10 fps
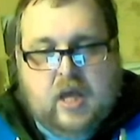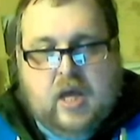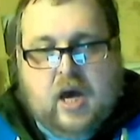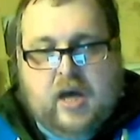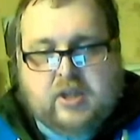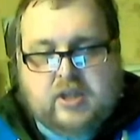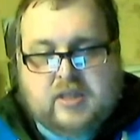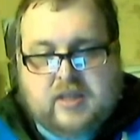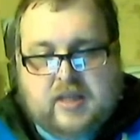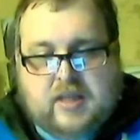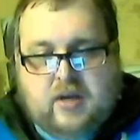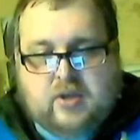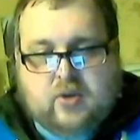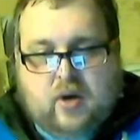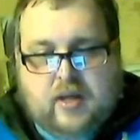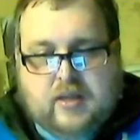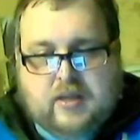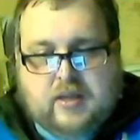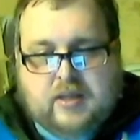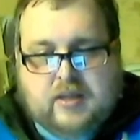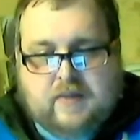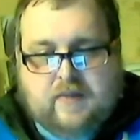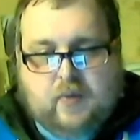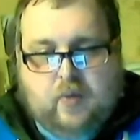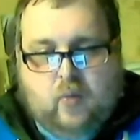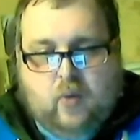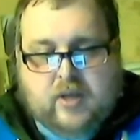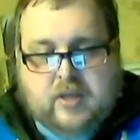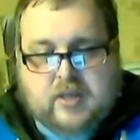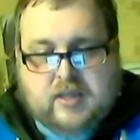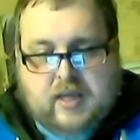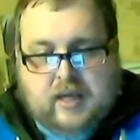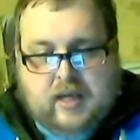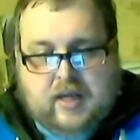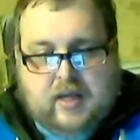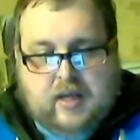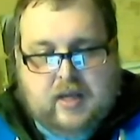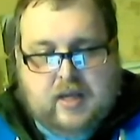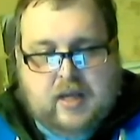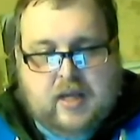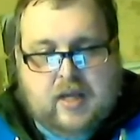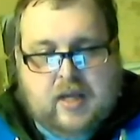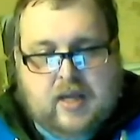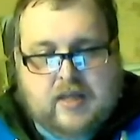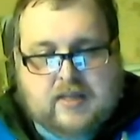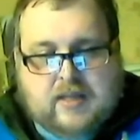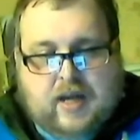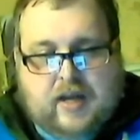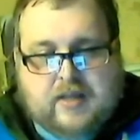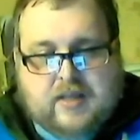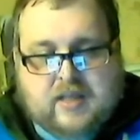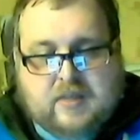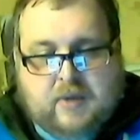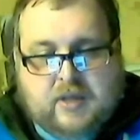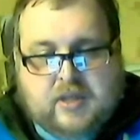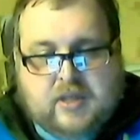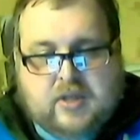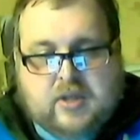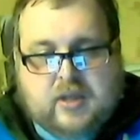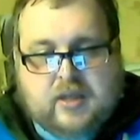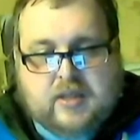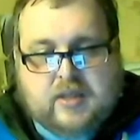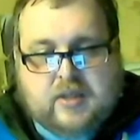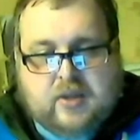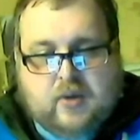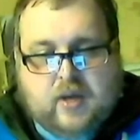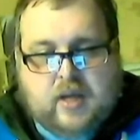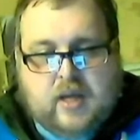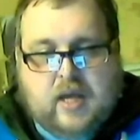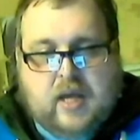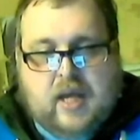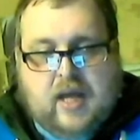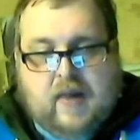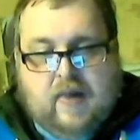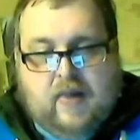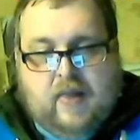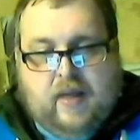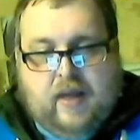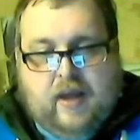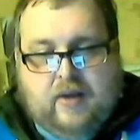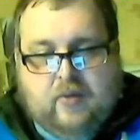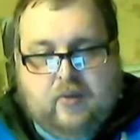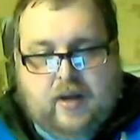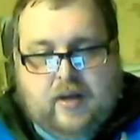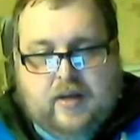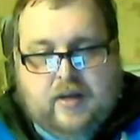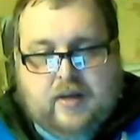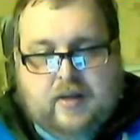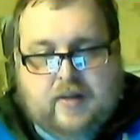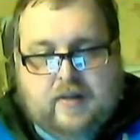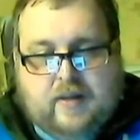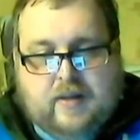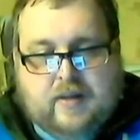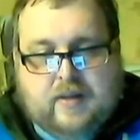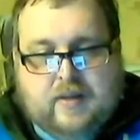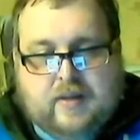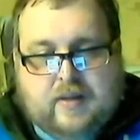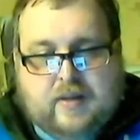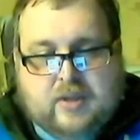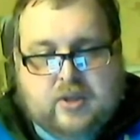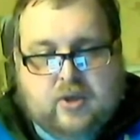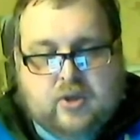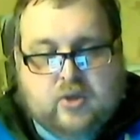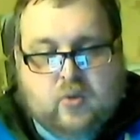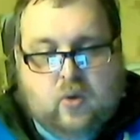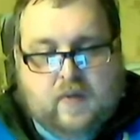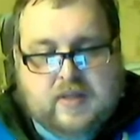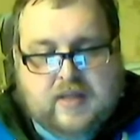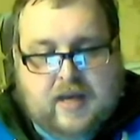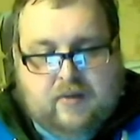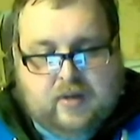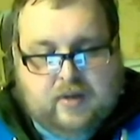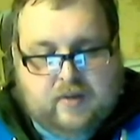I just sat there trying to listen for the watch's ticking. In silence, it's much easier to listen to it and direct the search toward the sound.